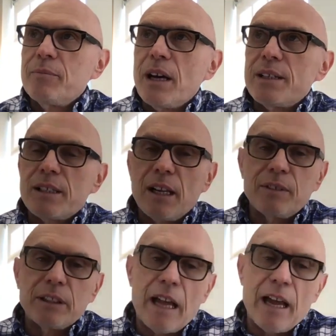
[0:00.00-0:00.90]

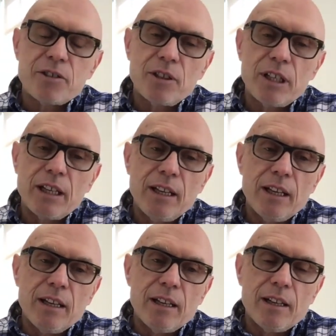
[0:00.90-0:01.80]
myself that actually,
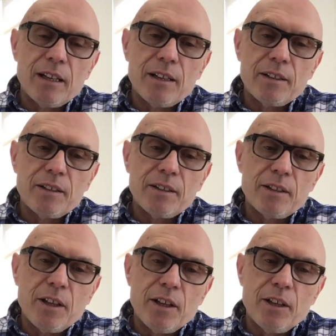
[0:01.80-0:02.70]
that
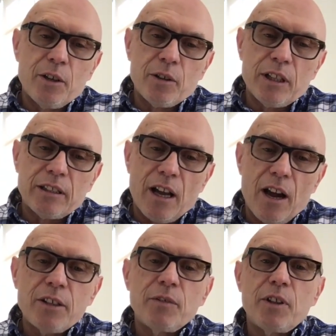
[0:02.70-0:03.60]
the
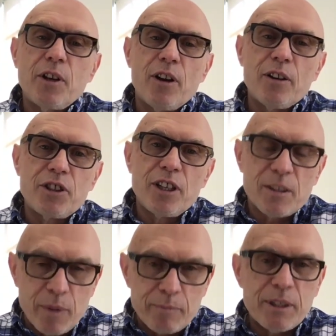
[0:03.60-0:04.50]
heart of theology is
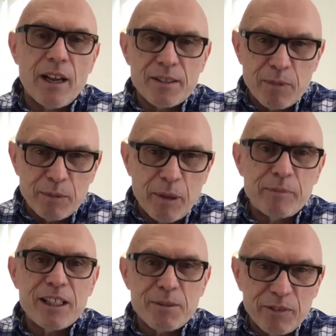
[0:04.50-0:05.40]
a
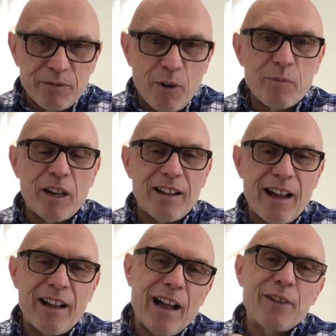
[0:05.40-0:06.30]
baptismal formula,
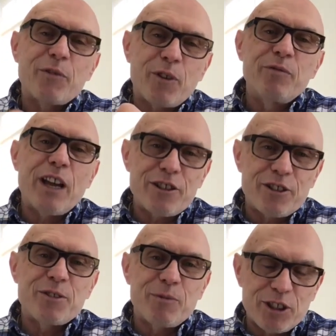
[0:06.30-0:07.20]
heart of
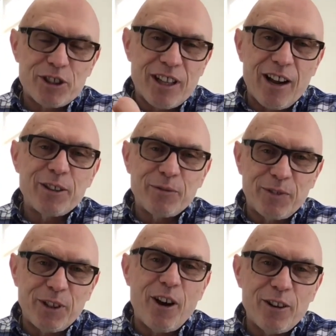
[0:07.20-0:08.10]
confessions, which is the heart of
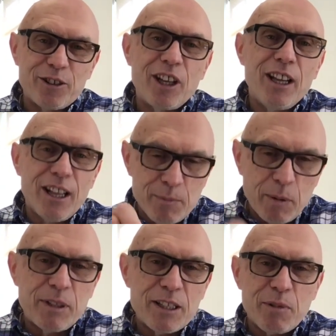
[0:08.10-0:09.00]
theology, is
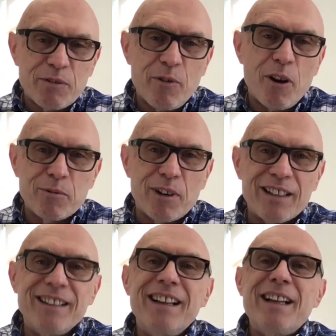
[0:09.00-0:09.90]
baptismal formula.
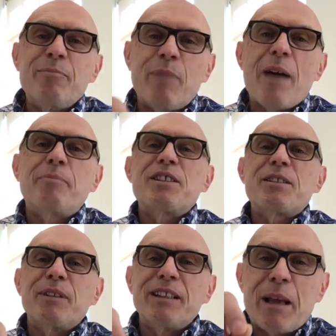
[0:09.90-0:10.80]

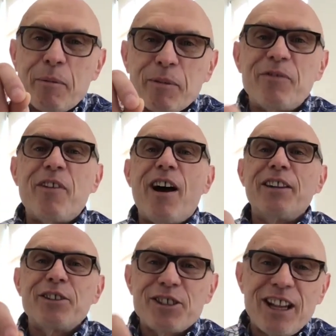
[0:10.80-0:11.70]
Baptism in the name of the
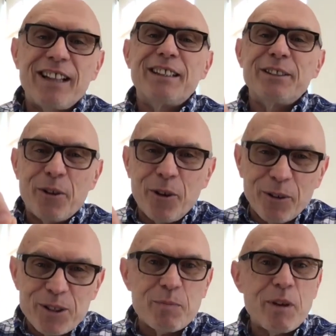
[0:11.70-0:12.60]
Father, Son, and the
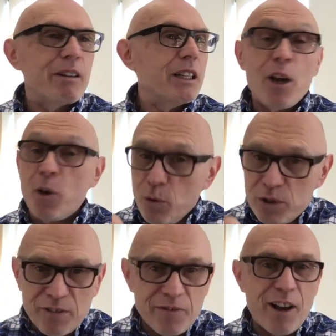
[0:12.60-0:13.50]
Holy Spirit.
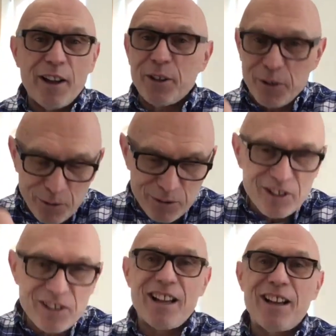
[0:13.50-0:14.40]
Who's the Father? Who's
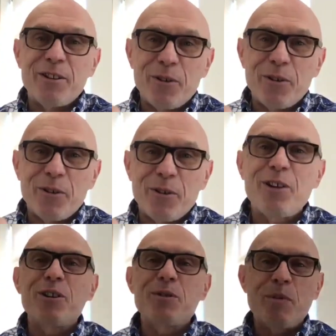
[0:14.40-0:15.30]
the Son? Who's the
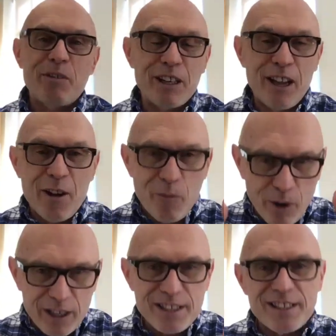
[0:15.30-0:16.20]
Holy Spirit?
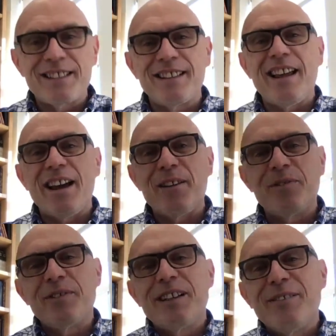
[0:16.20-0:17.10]
What is it, the life?
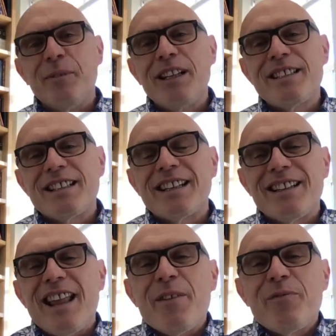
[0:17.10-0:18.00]
What is that
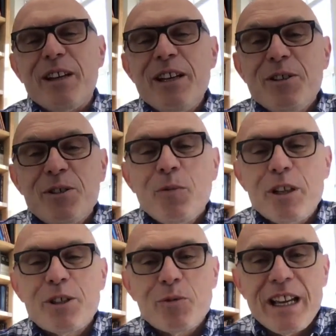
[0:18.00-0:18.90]
life into
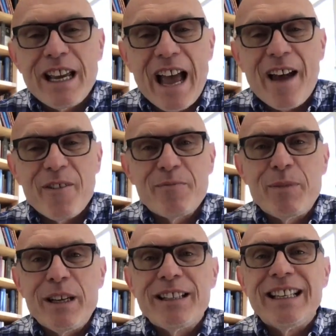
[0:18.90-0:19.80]
which we have
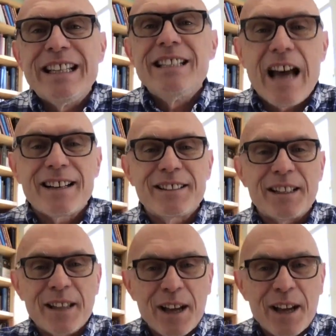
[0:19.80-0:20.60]
been inducted